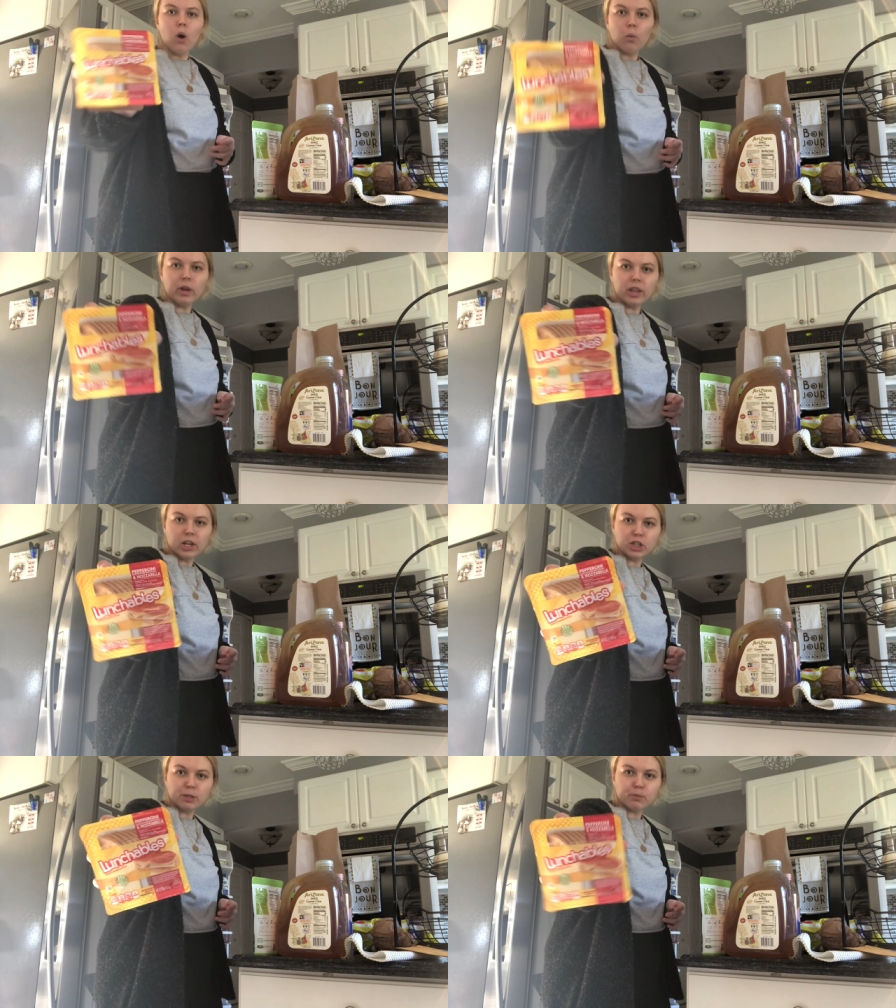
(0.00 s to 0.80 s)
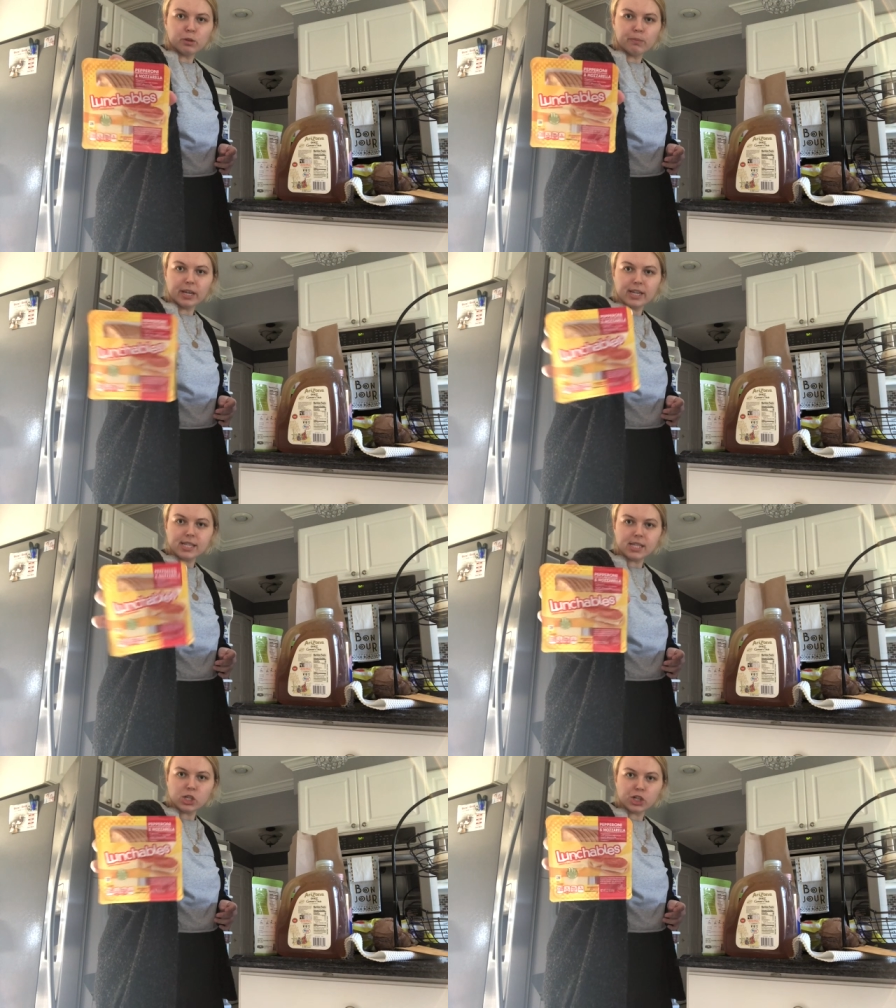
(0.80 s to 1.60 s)
One Lunchable, because
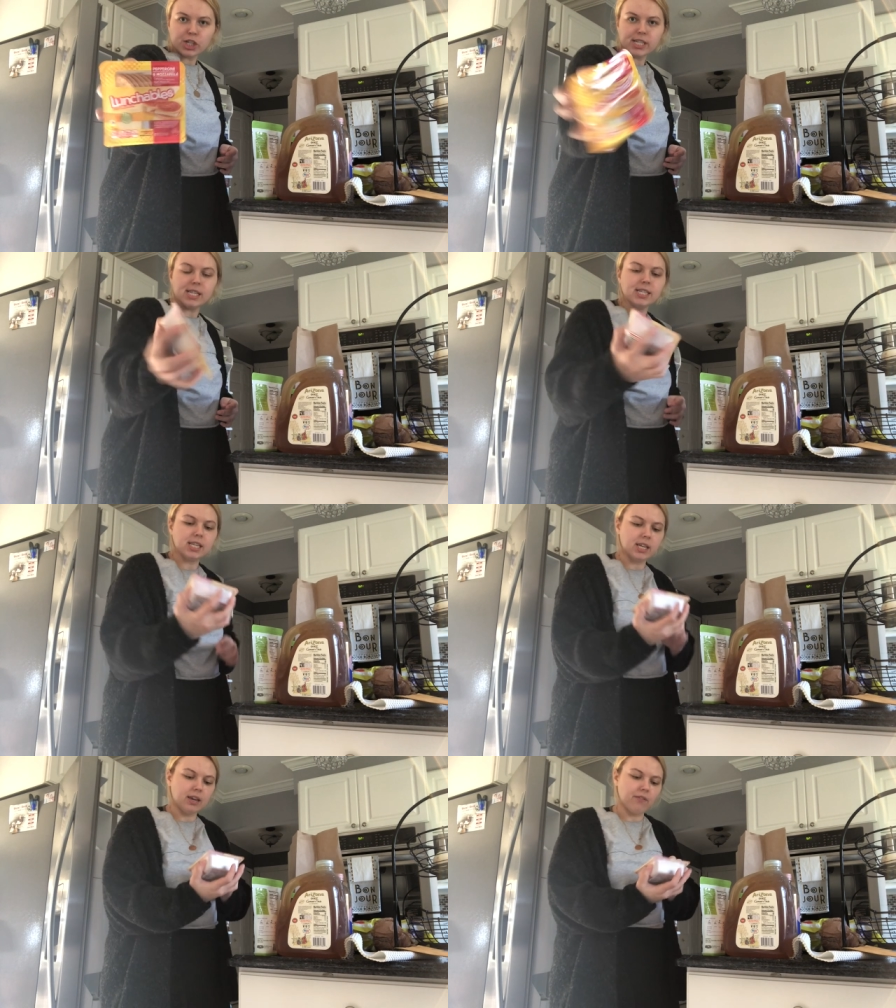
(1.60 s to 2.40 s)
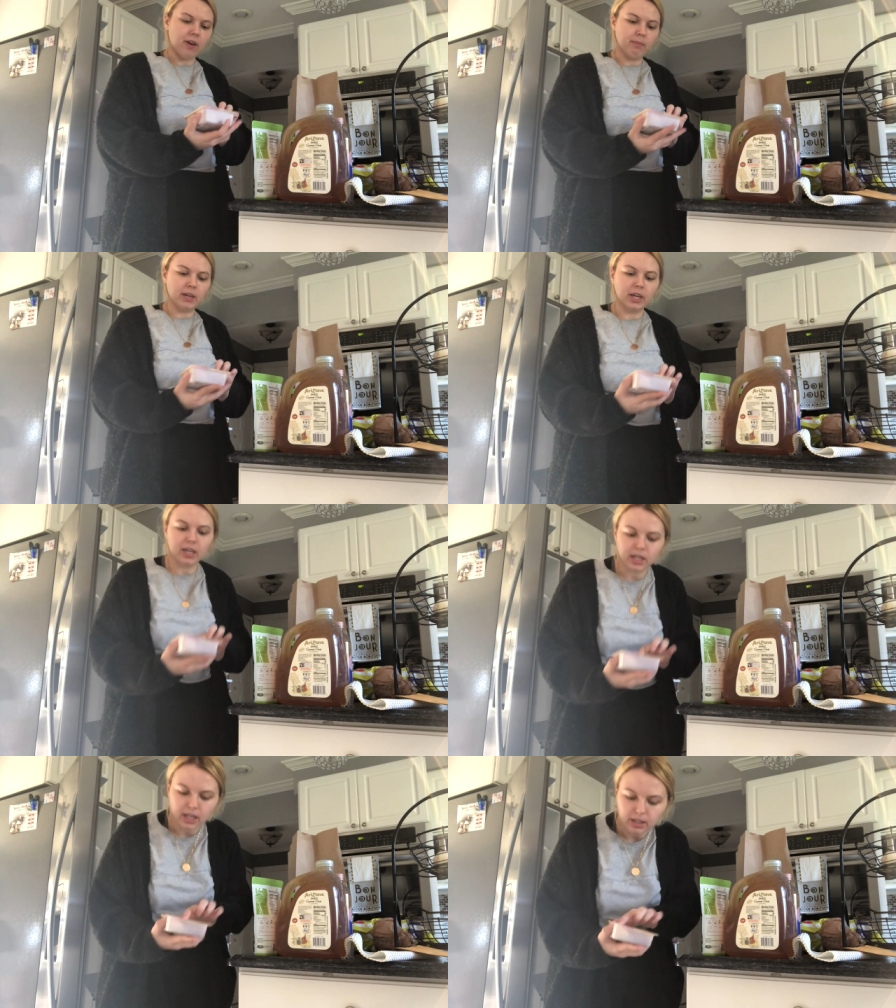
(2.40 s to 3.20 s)
these are just easy if I'm like
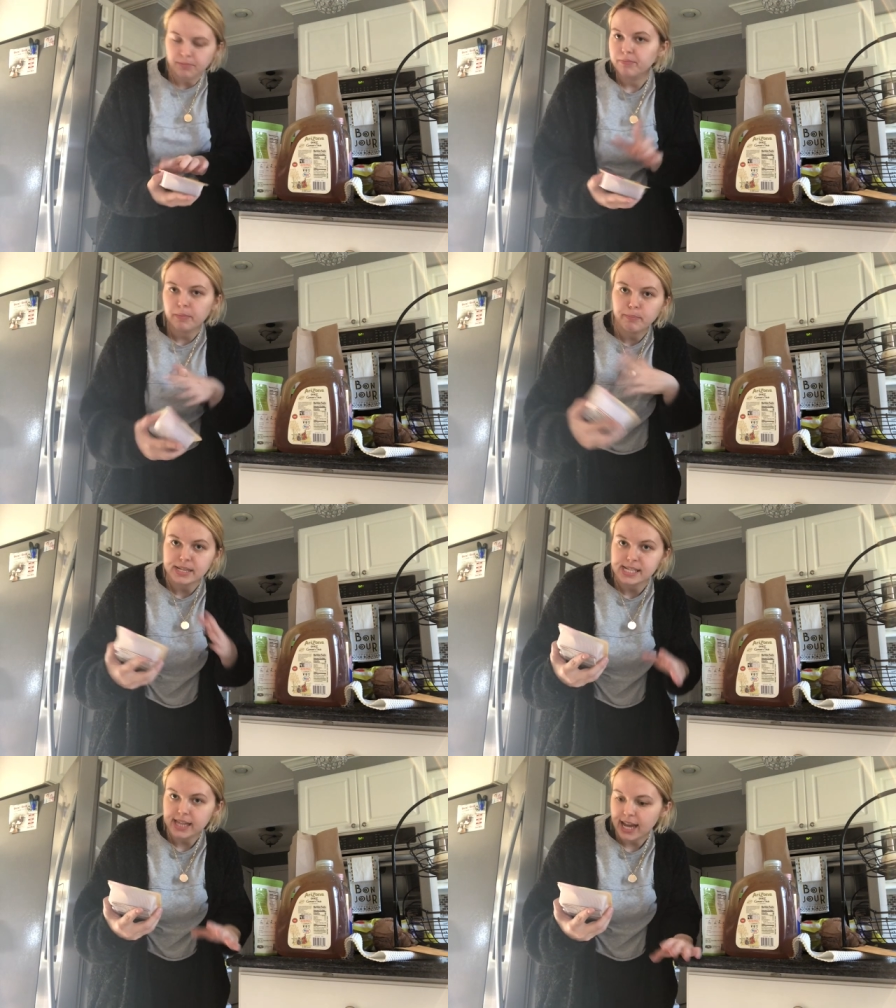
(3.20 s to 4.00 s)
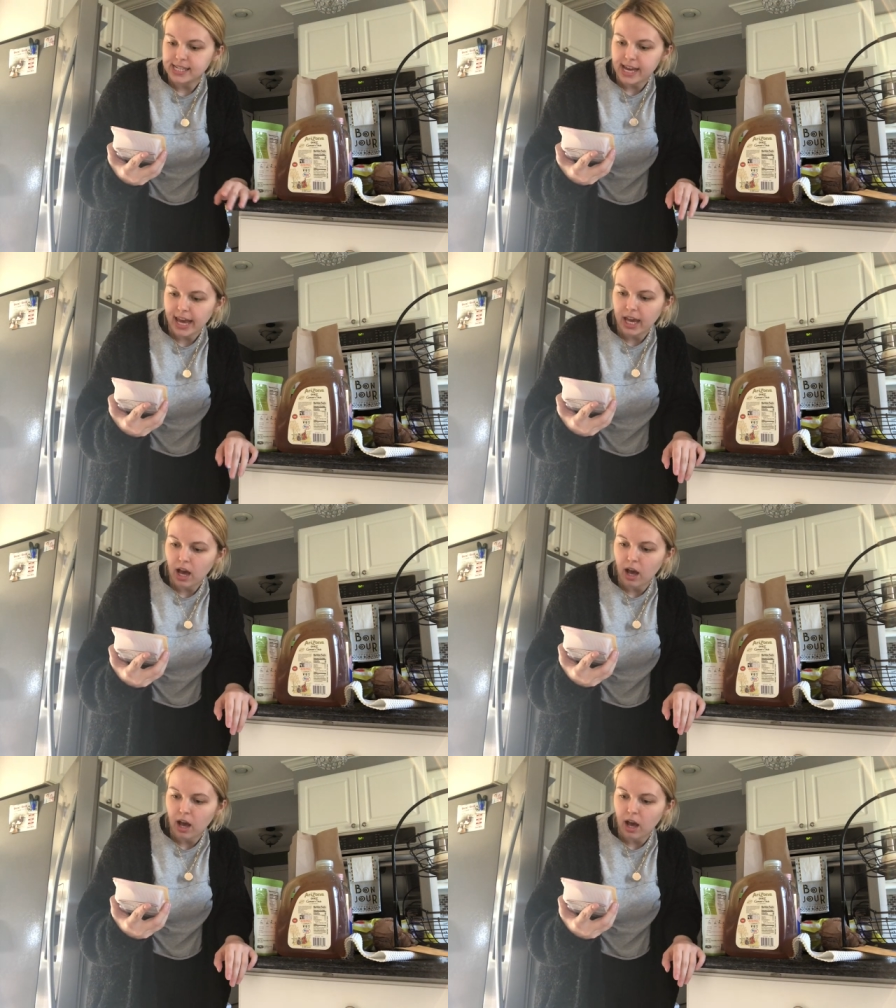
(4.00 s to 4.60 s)
busy that day.